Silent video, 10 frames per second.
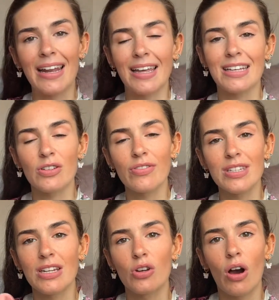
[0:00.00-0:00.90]
Like, it's
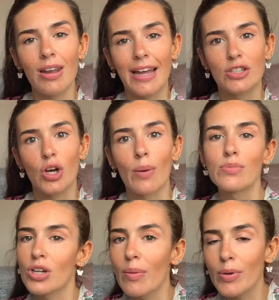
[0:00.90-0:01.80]
obviously not like
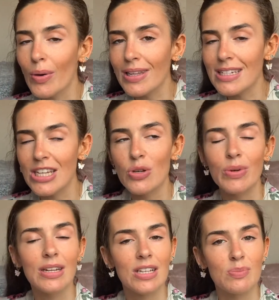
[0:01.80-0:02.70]
Topshop quality, you
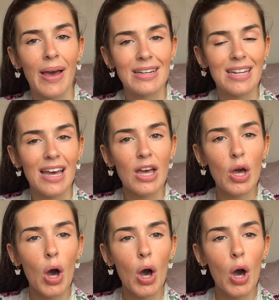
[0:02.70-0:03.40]
wouldn't expect it,